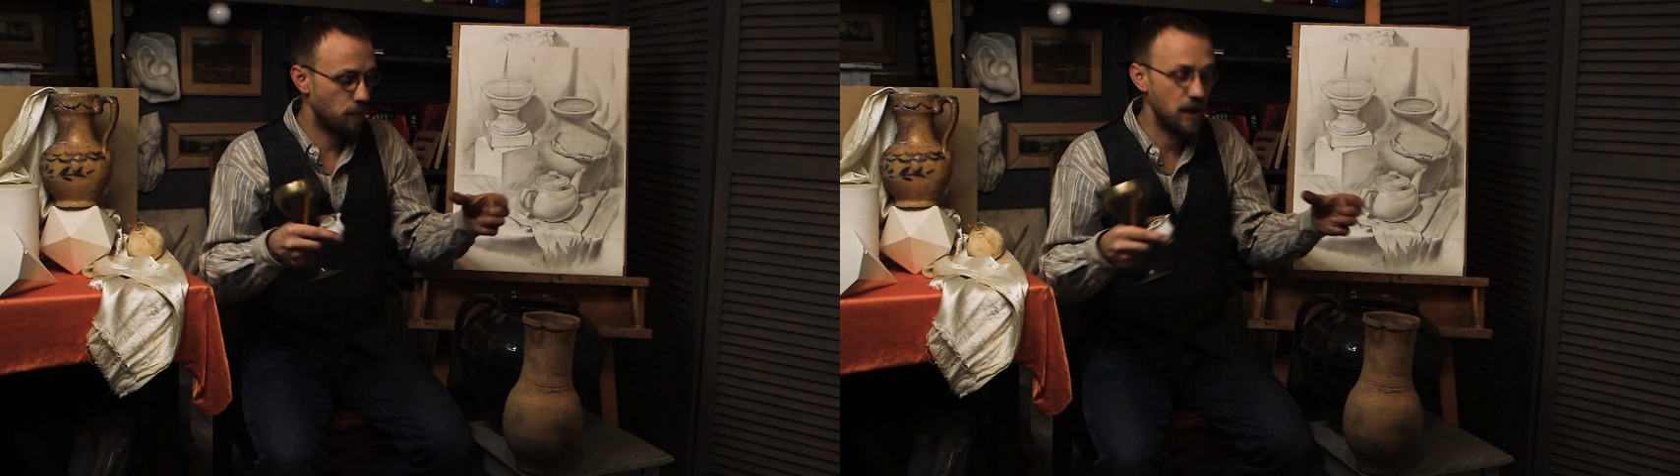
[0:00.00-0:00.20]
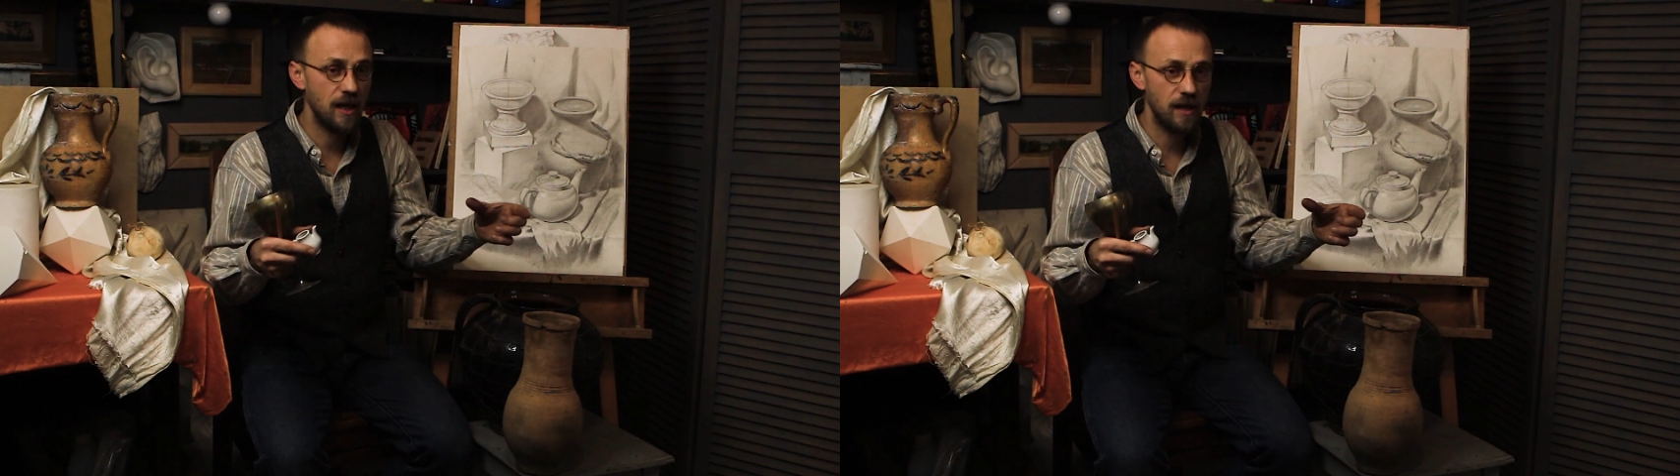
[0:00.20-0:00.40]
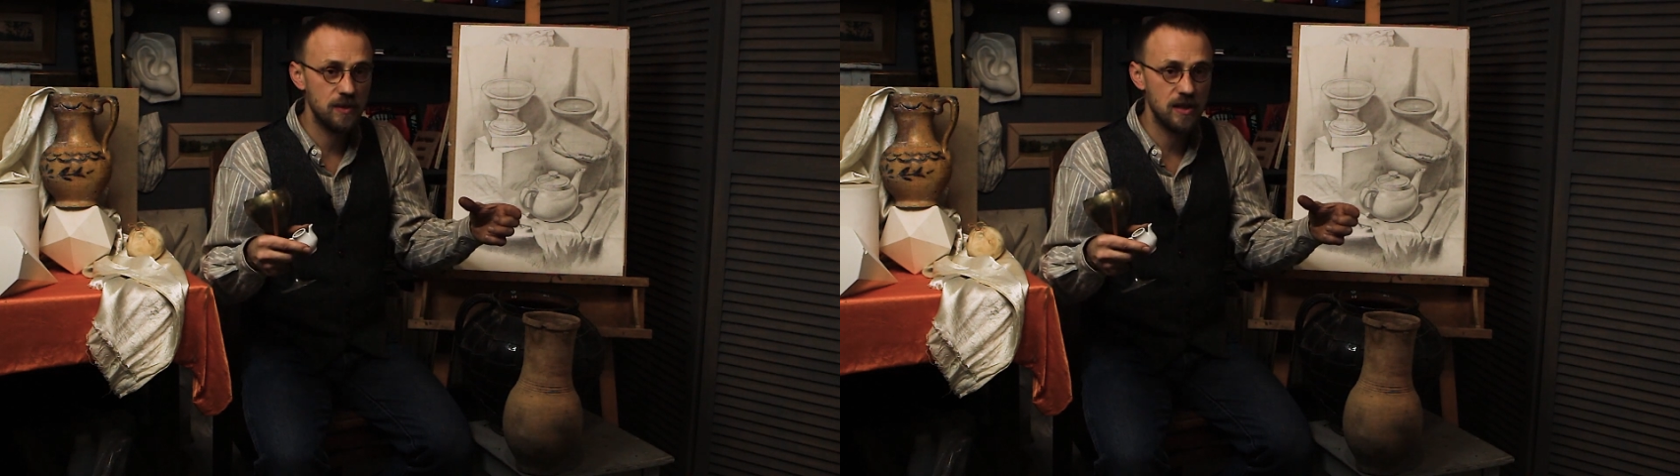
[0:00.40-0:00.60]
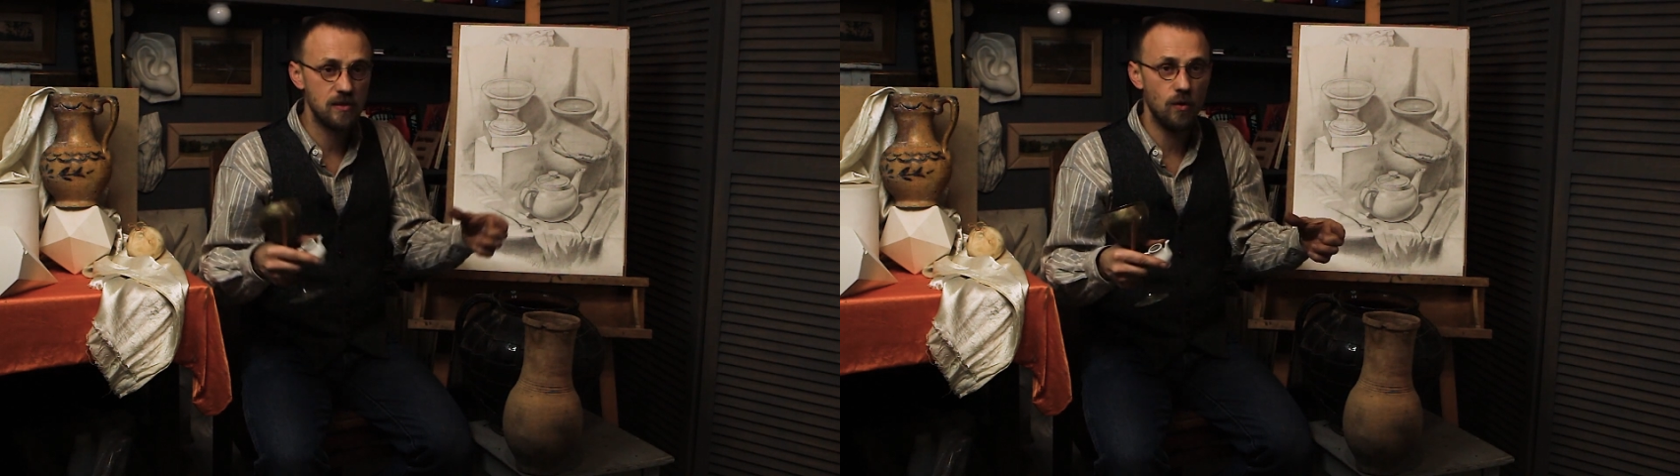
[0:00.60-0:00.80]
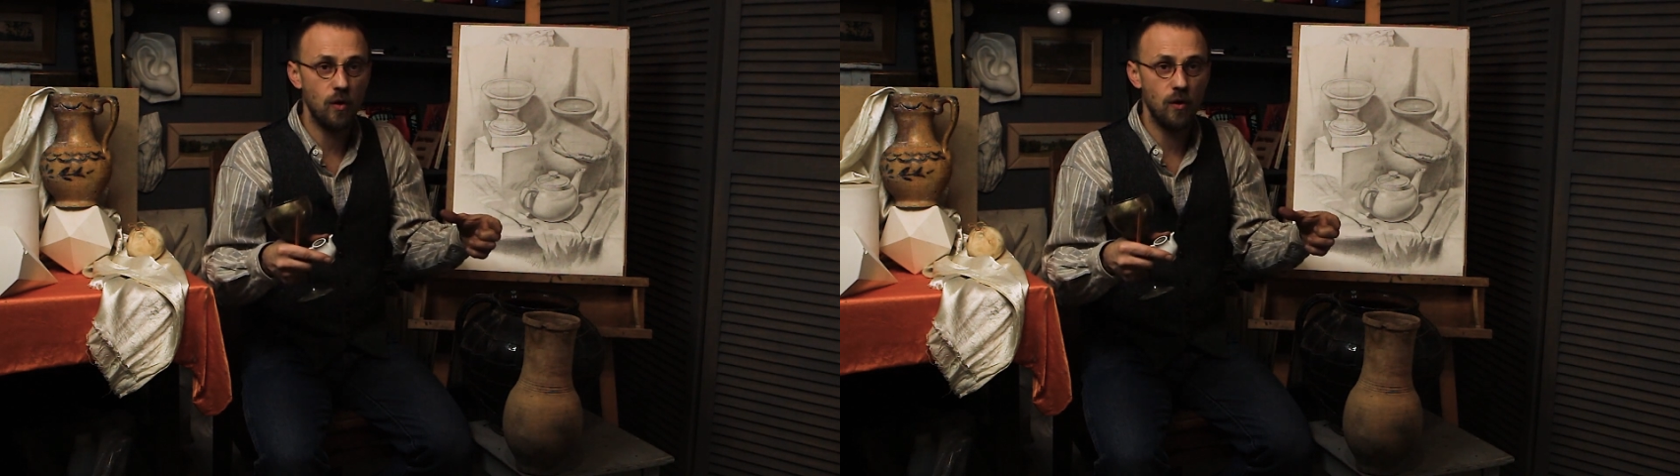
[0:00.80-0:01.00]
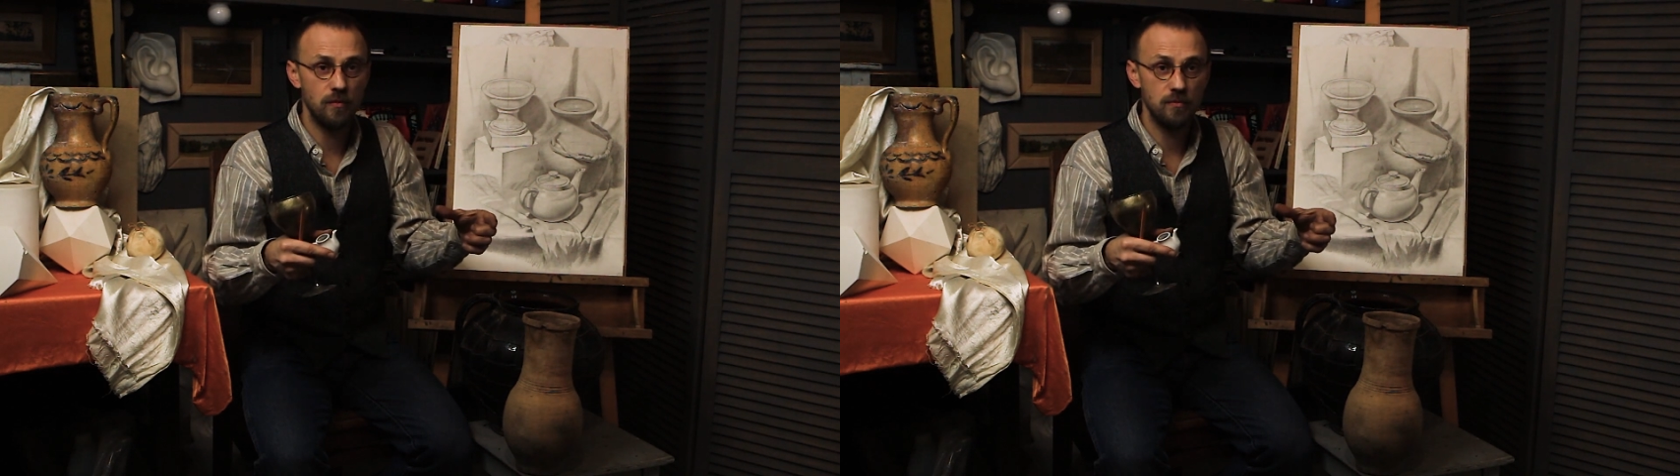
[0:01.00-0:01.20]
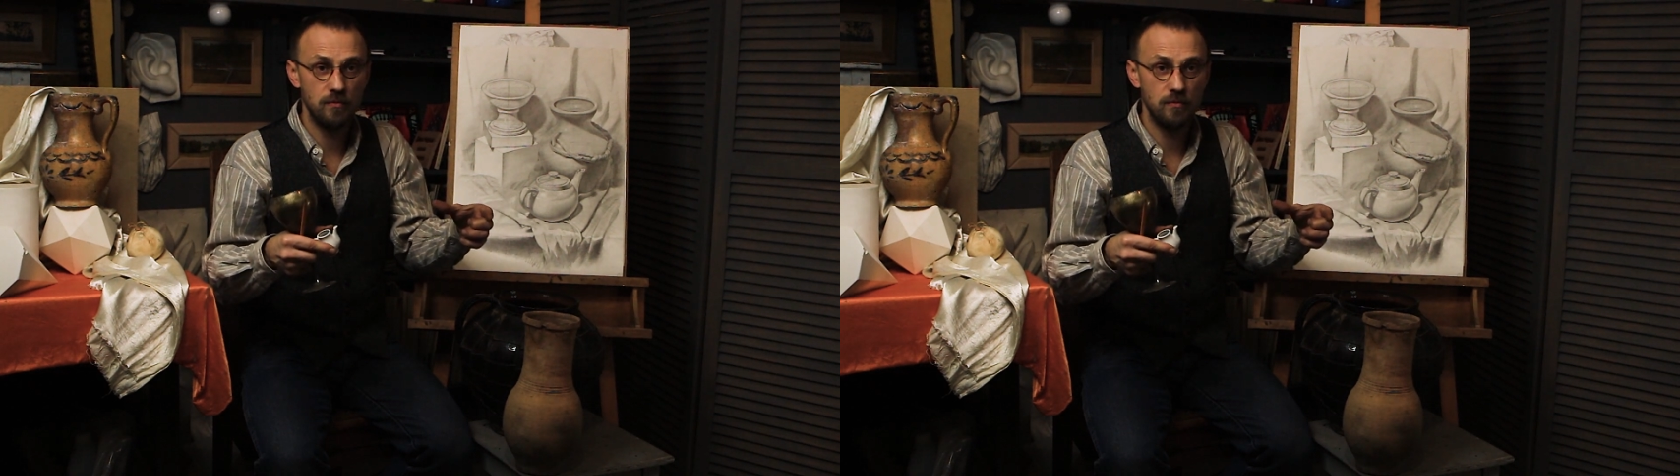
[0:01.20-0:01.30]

big ellipses or